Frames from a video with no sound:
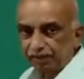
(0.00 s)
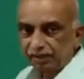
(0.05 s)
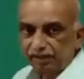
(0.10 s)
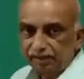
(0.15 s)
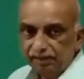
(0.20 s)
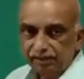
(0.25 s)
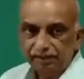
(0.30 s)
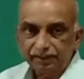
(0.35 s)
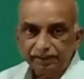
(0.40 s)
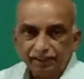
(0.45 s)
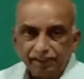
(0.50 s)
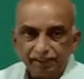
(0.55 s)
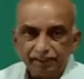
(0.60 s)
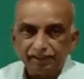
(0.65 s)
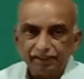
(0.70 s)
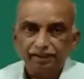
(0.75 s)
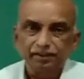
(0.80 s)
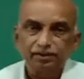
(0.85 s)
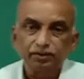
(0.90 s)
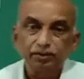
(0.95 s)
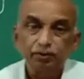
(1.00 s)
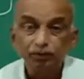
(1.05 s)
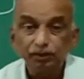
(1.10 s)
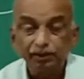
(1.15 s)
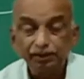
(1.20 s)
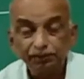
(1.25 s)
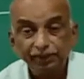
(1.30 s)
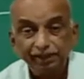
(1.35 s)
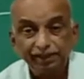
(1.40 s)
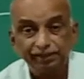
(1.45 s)
need to
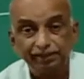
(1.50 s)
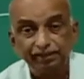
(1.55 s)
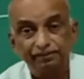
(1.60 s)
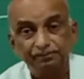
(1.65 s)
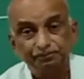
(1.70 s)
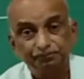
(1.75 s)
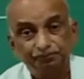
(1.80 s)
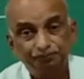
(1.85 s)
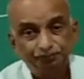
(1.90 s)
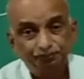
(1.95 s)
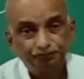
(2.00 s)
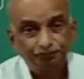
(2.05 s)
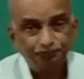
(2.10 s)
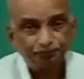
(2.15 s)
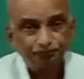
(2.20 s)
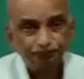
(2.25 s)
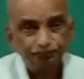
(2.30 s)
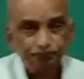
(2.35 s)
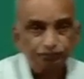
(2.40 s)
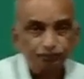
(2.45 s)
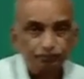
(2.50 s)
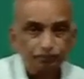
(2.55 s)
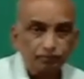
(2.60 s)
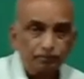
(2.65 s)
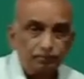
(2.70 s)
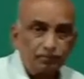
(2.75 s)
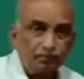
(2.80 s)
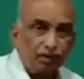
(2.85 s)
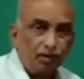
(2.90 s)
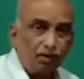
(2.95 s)
divide,
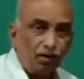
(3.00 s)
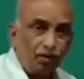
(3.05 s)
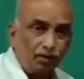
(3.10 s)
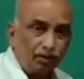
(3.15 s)
or